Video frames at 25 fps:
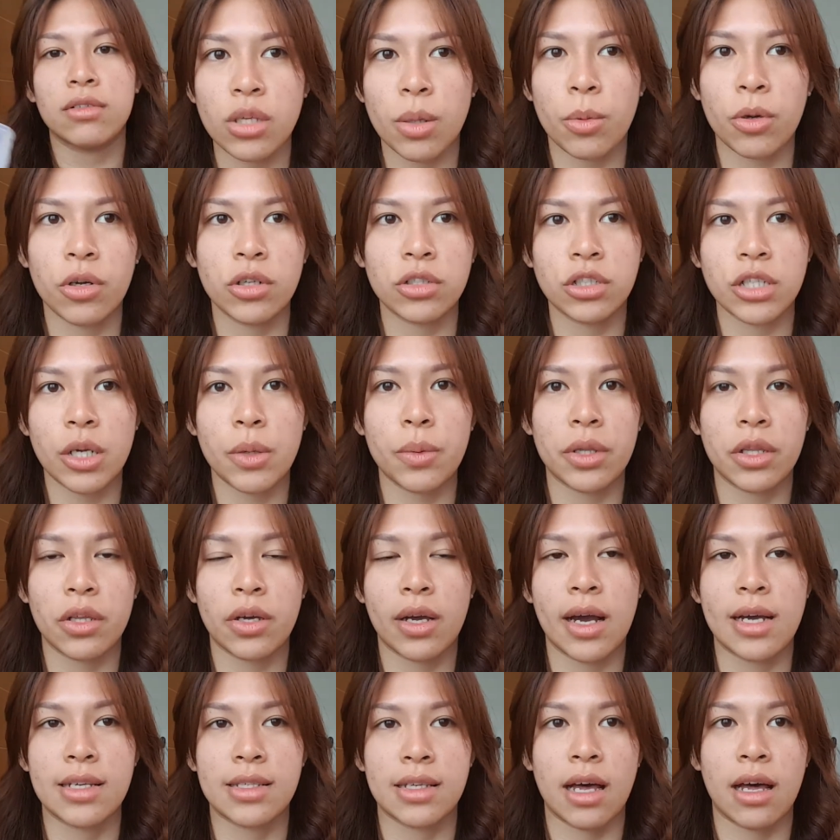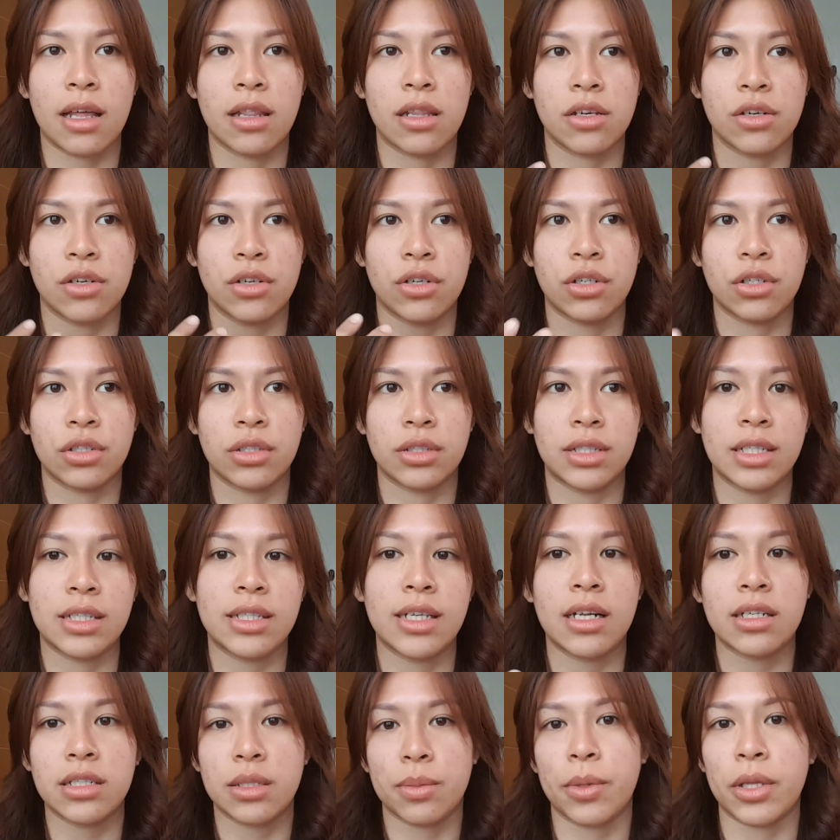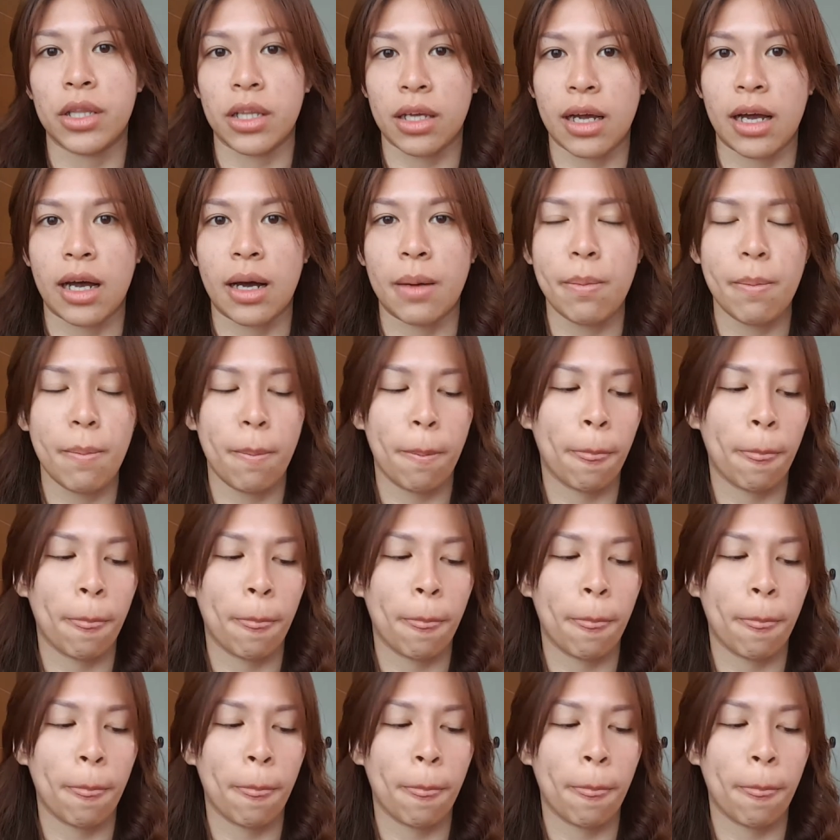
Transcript: So I want to share with you guys other details about the cup.